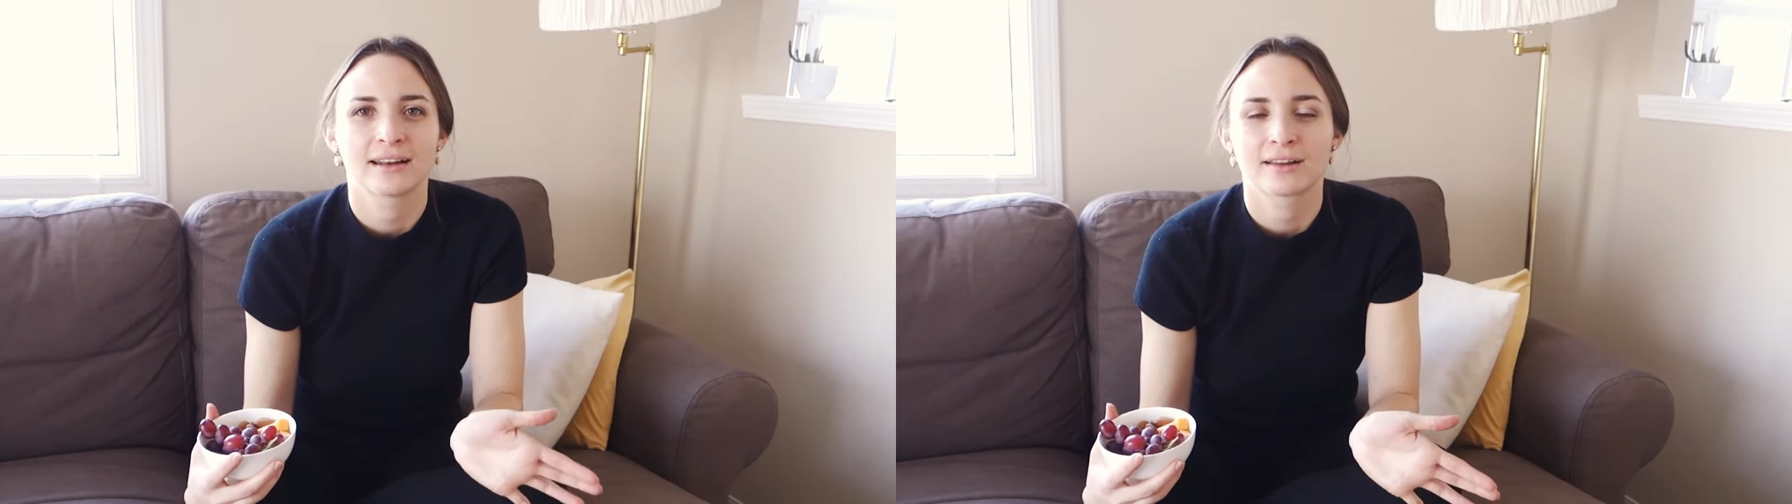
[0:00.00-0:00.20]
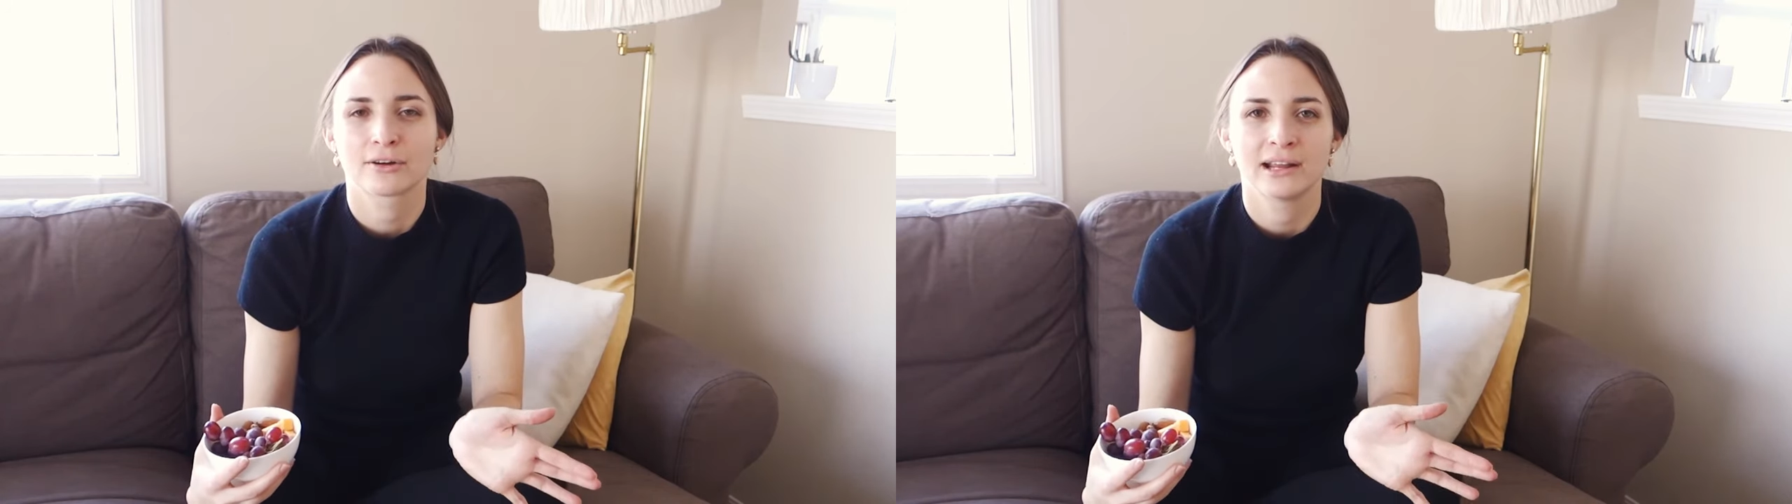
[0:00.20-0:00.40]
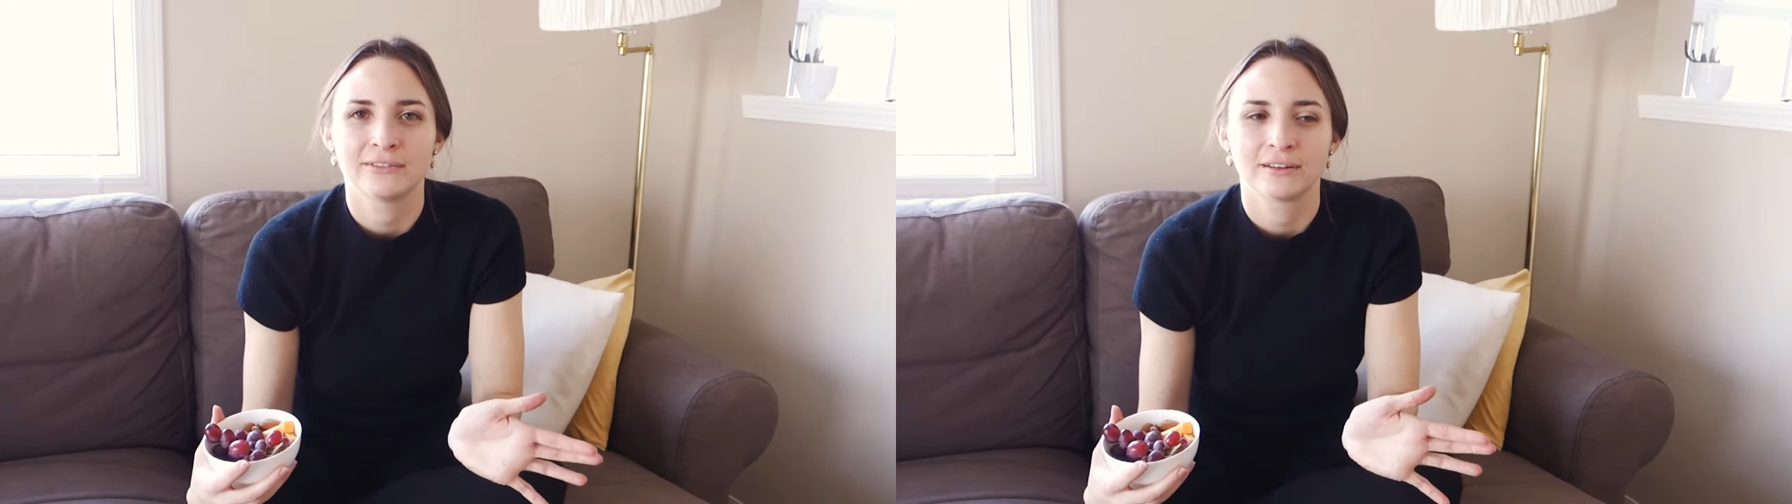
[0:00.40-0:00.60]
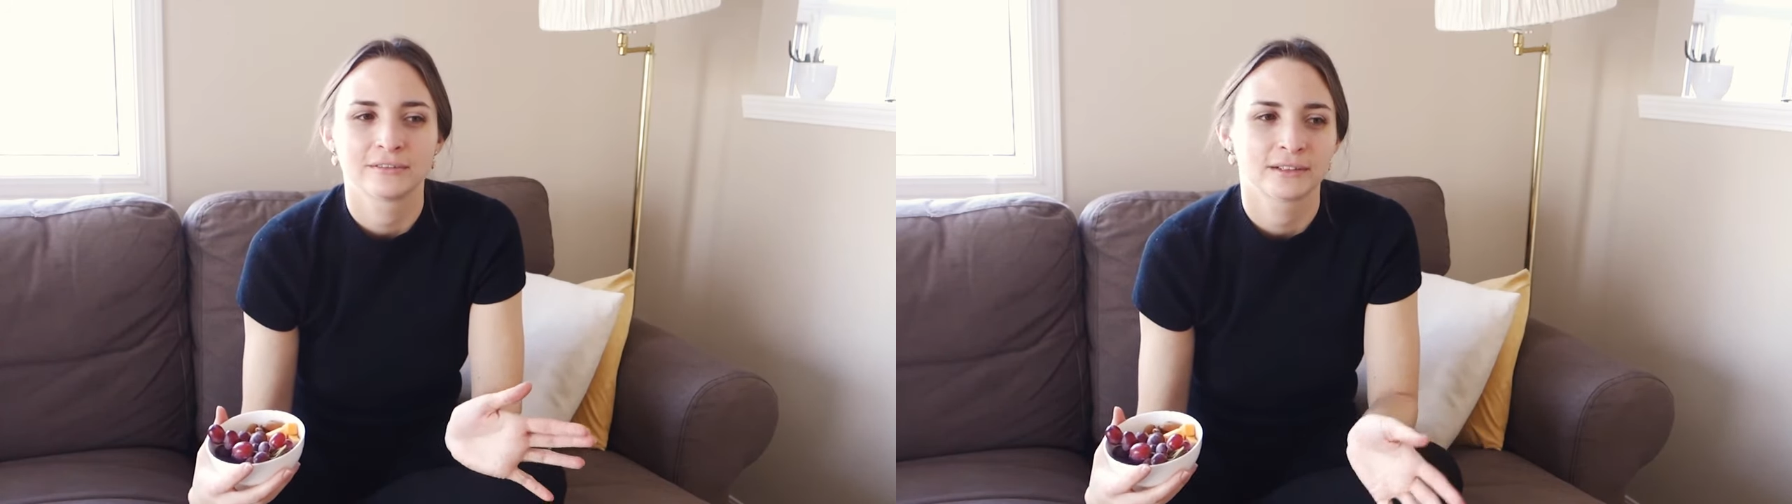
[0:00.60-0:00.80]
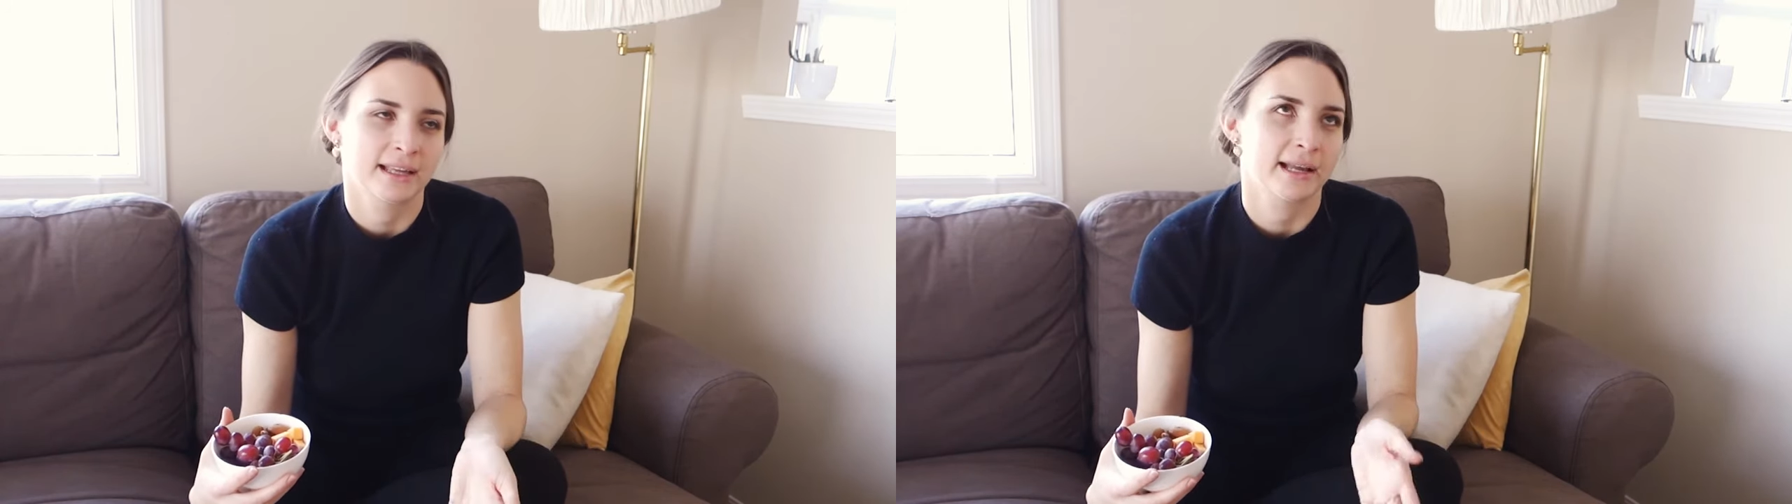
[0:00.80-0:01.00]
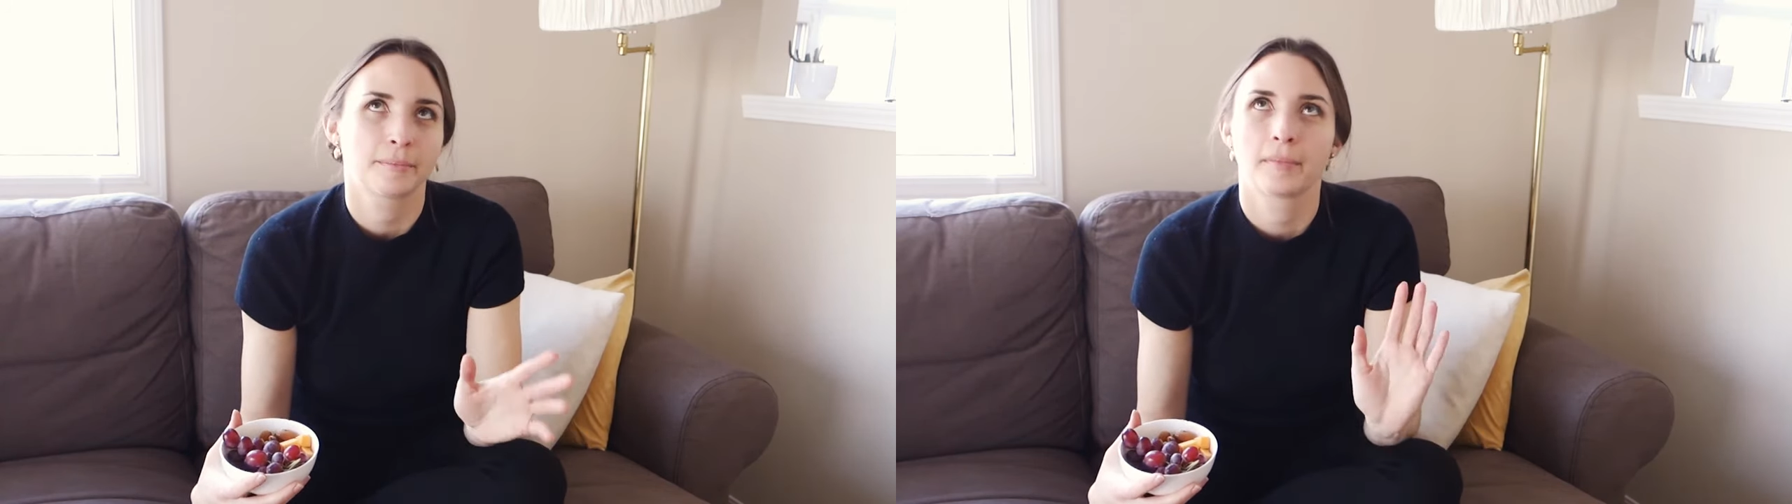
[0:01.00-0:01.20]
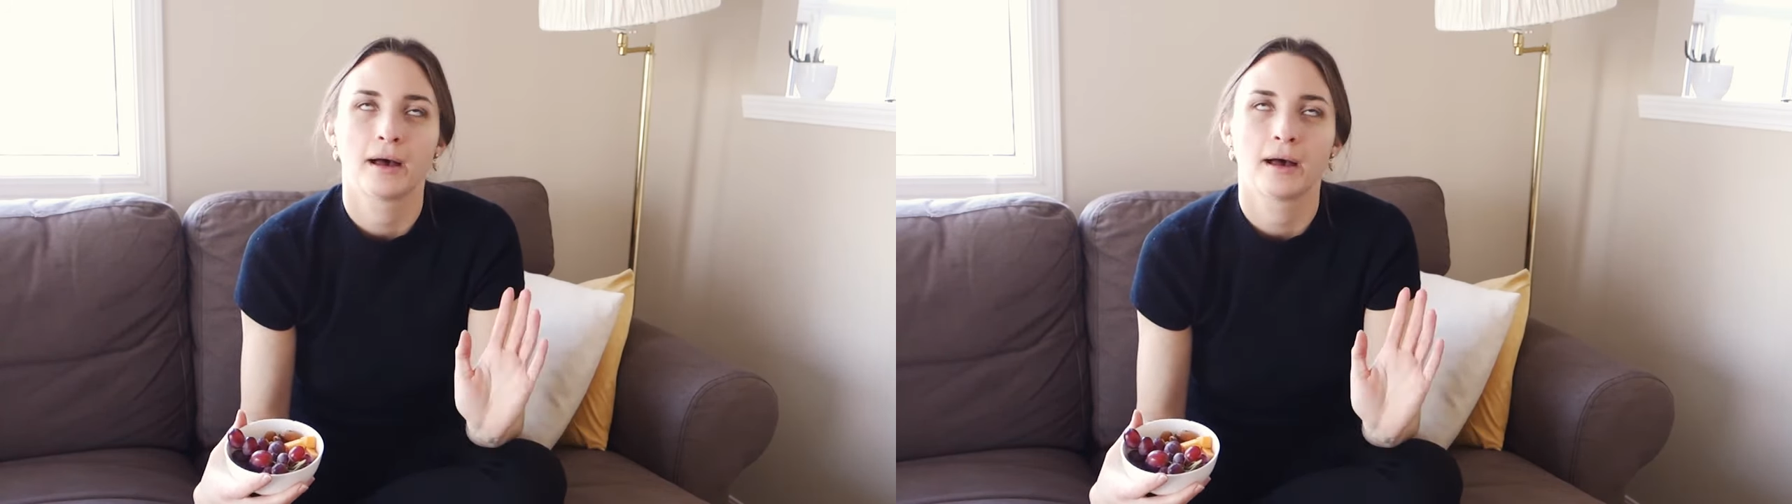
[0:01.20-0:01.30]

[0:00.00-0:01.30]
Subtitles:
get a craving for like